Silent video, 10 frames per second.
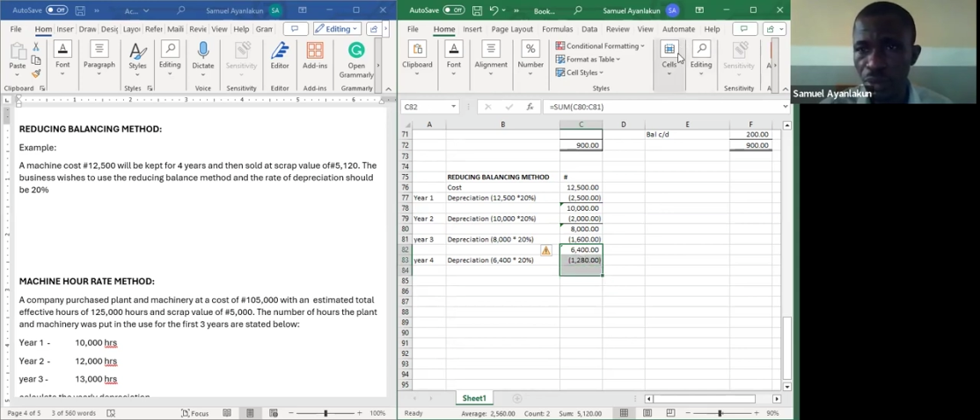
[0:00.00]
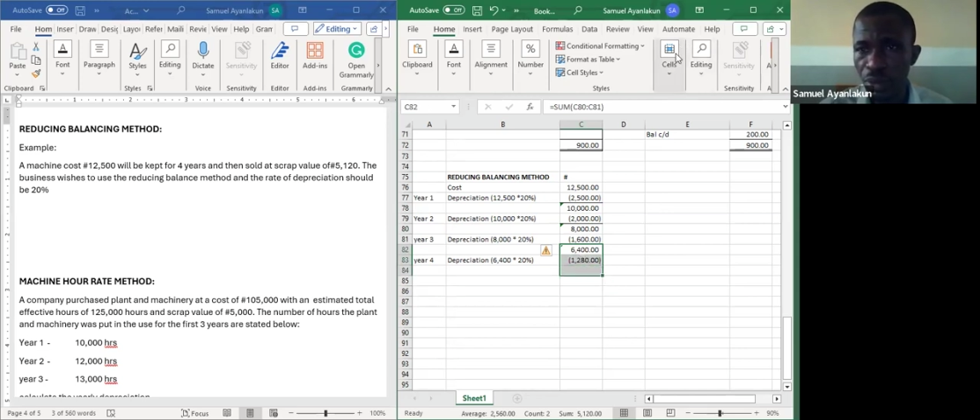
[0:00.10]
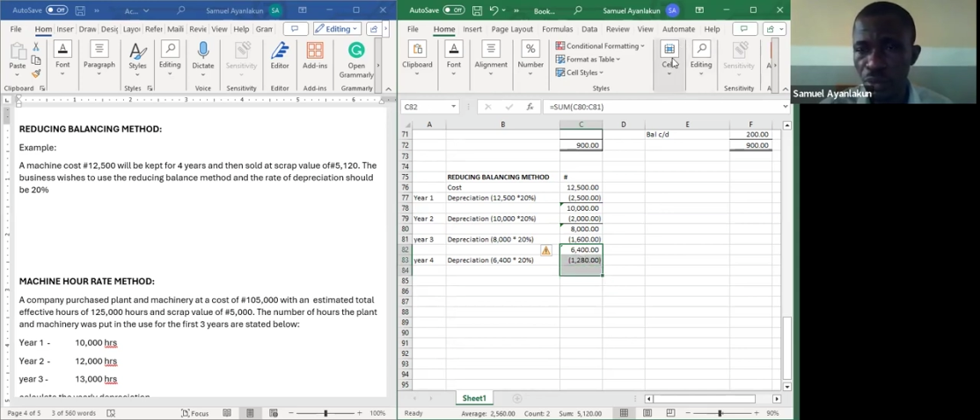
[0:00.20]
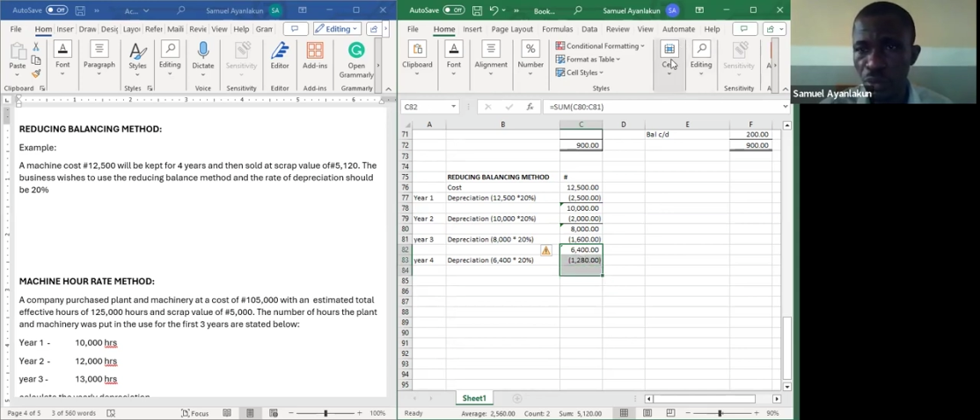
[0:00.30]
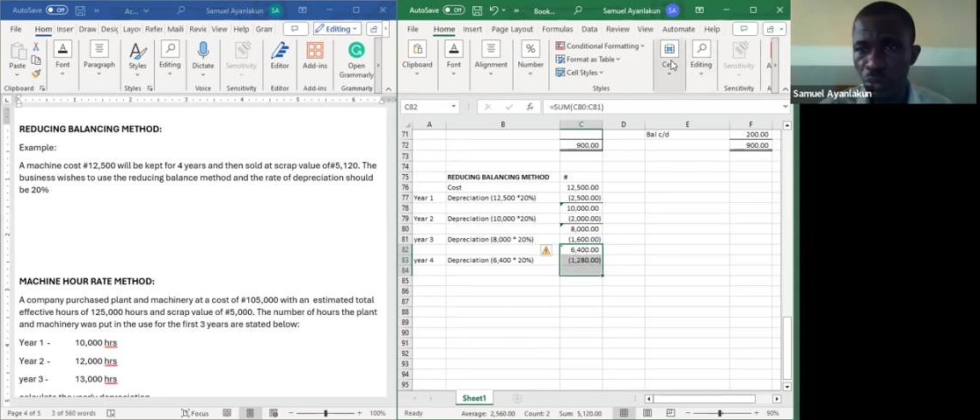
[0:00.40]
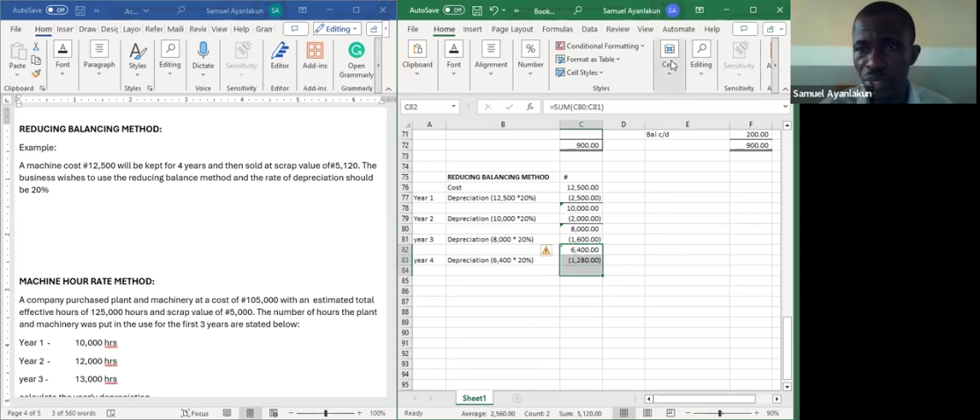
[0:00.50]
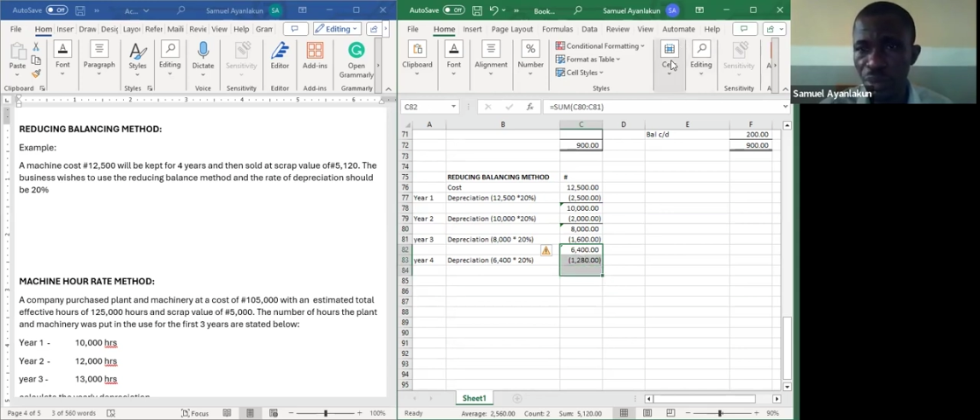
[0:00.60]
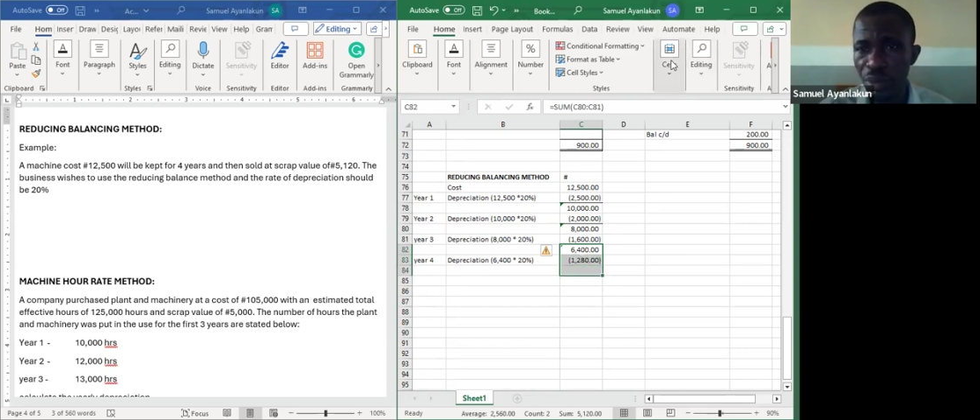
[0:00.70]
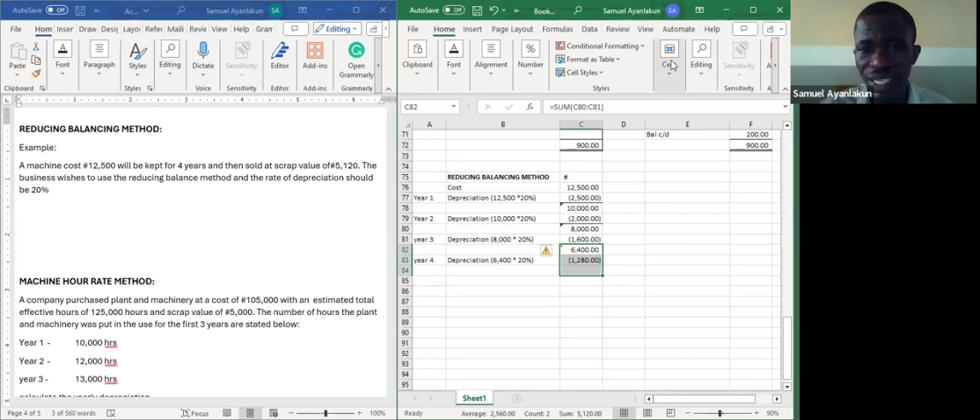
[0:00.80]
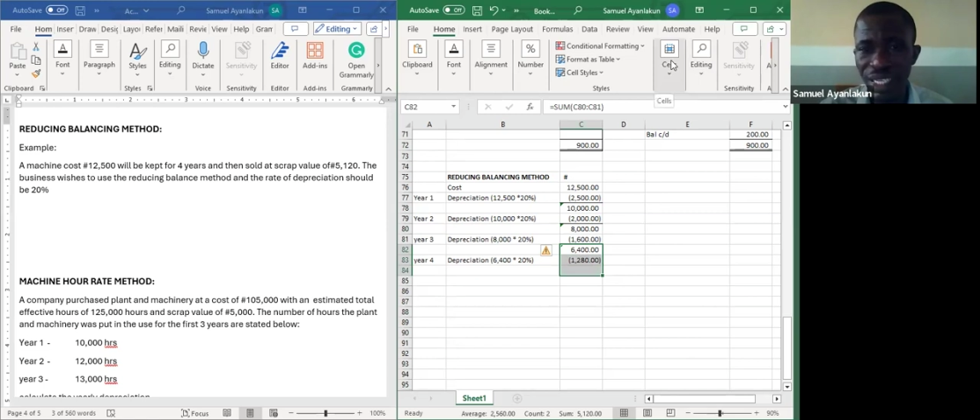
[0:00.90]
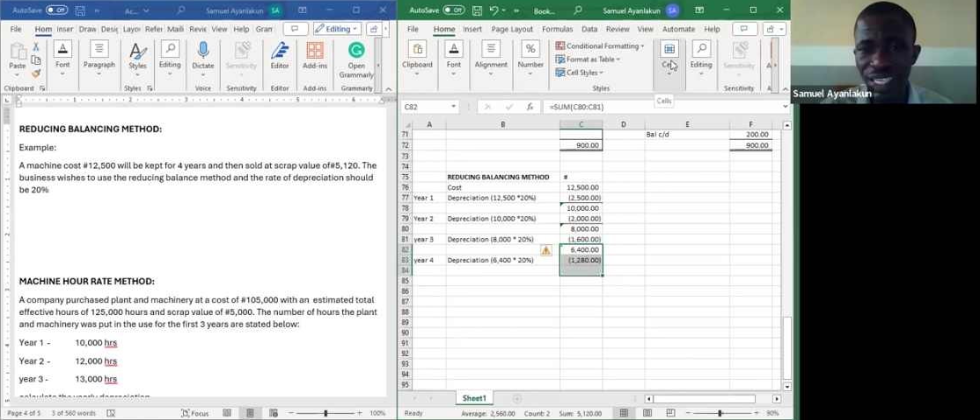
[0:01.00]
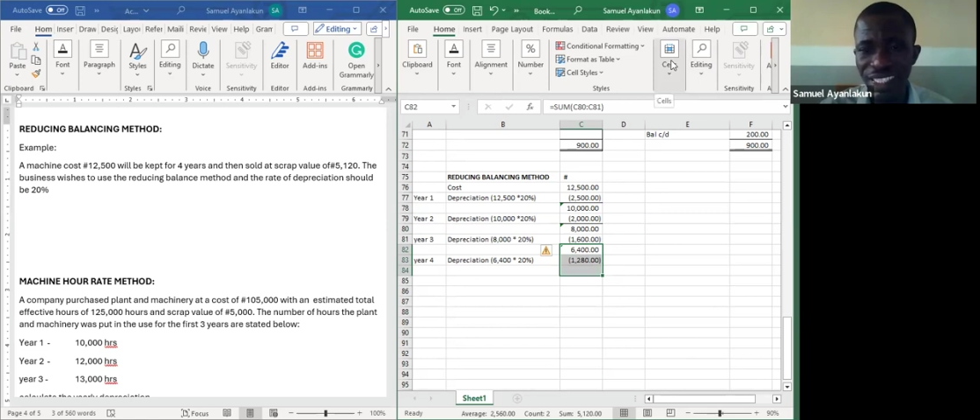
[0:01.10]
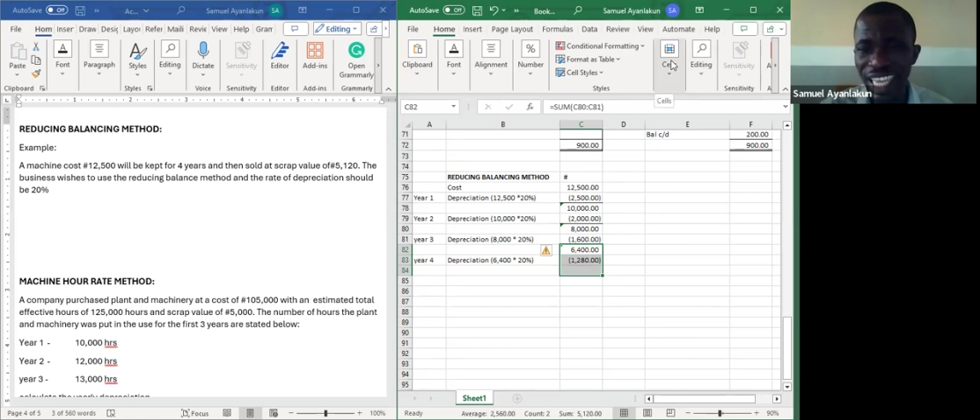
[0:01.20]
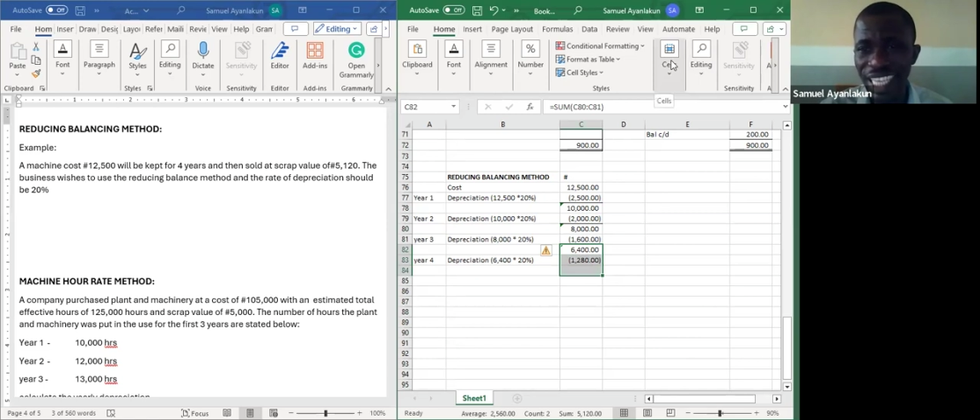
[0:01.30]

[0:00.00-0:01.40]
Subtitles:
what will be the balance